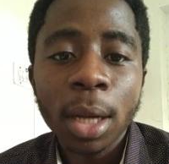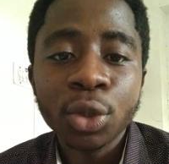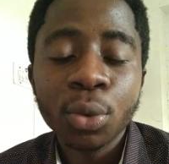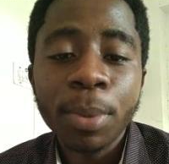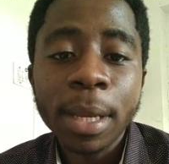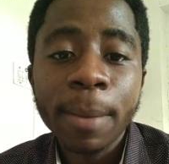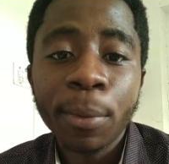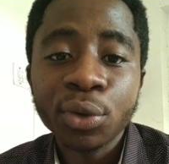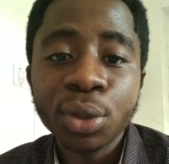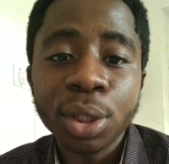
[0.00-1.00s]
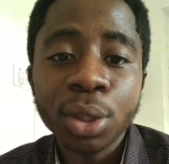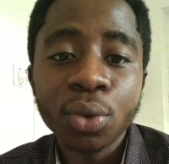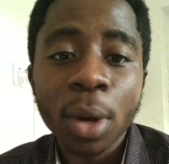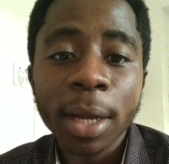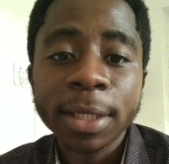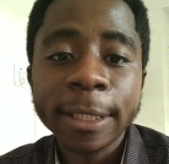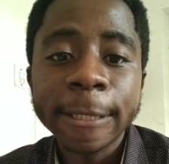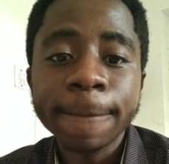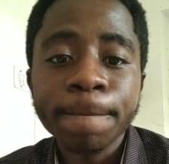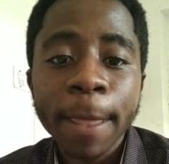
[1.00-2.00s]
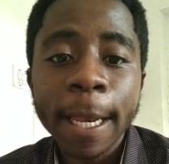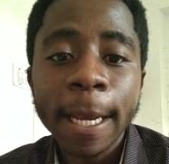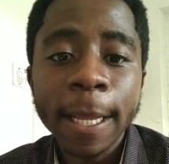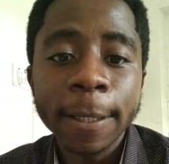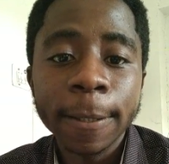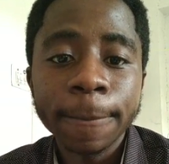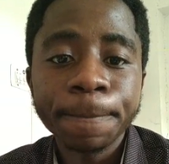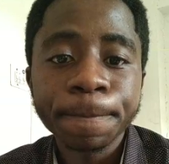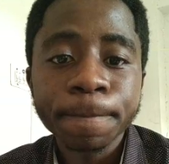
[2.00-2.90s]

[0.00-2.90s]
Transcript: should be in a position to actually learn.